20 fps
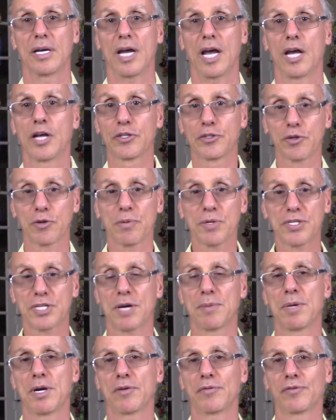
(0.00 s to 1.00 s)
And it took me
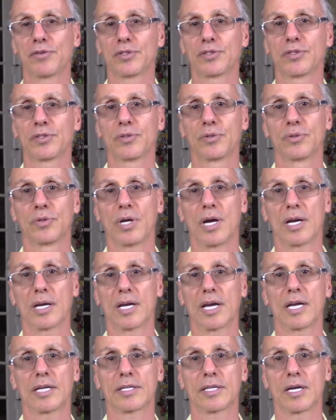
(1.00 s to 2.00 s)
some effort to
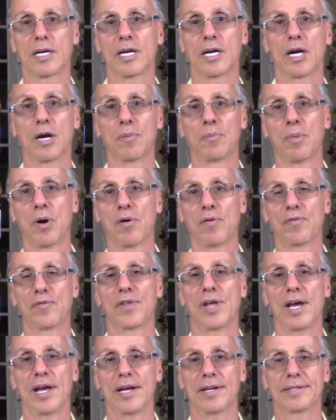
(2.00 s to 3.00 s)
get above
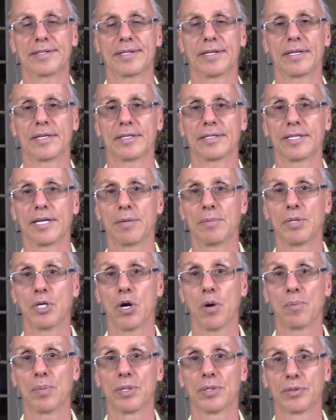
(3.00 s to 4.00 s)
that and be
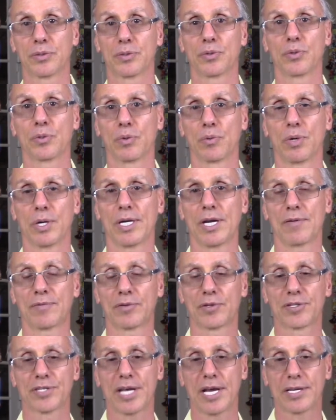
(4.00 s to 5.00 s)
open to what I have
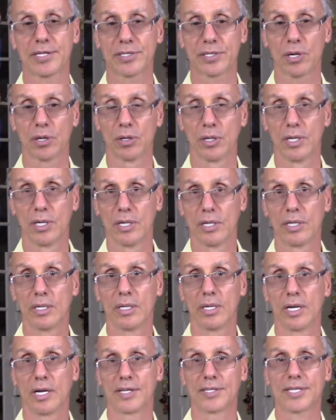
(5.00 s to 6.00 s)
to say. So
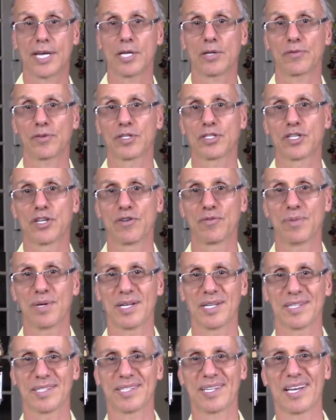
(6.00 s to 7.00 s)
it's kind of an
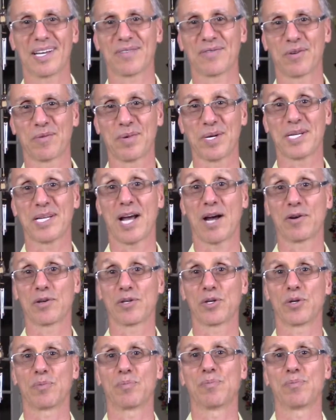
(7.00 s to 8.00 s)
achievement for me now.
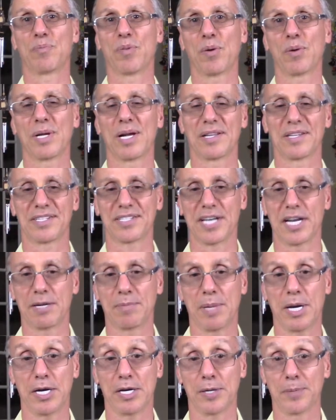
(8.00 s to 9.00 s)
You probably
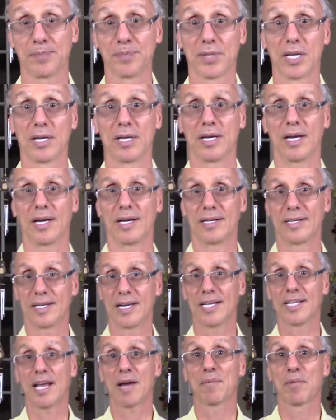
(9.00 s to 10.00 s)
understand better,
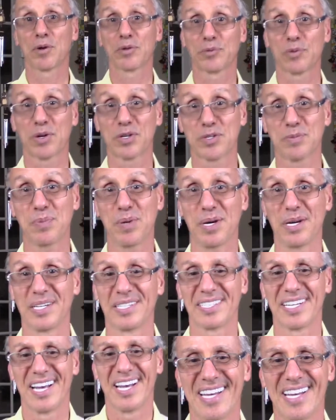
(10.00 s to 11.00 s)
and I'm more
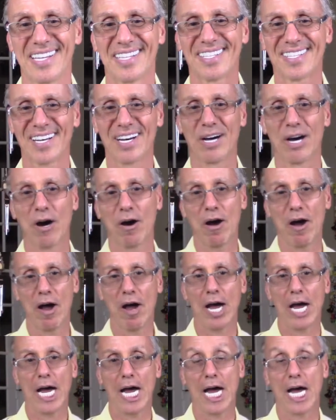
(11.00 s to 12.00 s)
transparent.
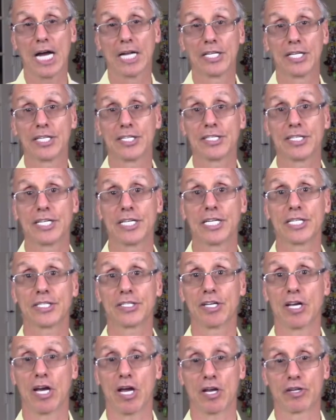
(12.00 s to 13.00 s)
So this is
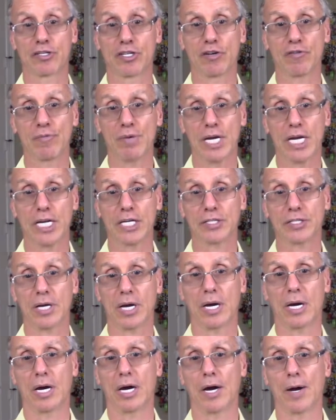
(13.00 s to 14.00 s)
the achievement.
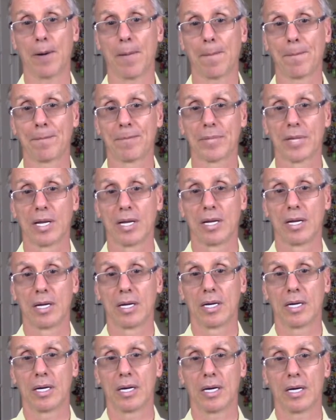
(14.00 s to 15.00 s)

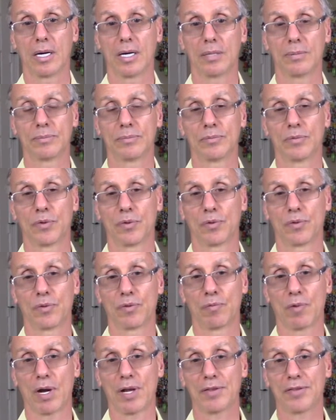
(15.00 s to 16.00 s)

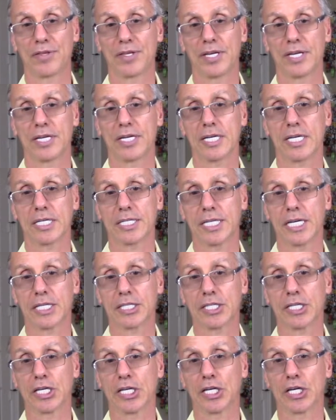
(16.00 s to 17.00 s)
One thing
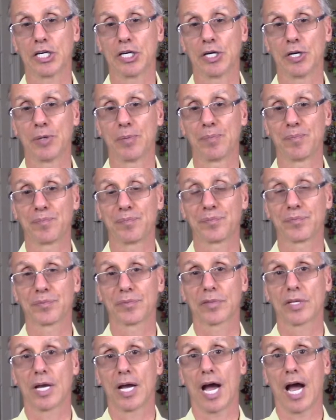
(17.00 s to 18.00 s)
that
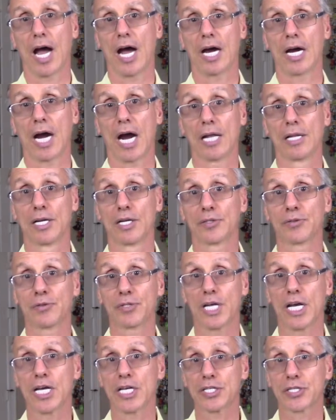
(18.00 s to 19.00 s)
I learned
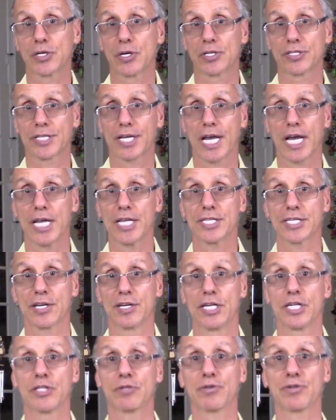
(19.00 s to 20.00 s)
today, so it's again, it's
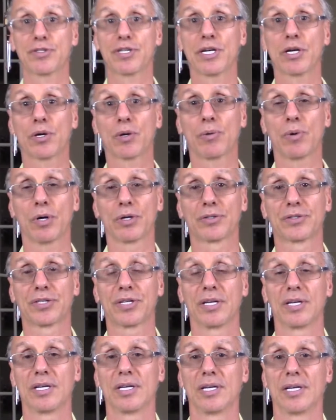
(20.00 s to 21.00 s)
an interesting quote.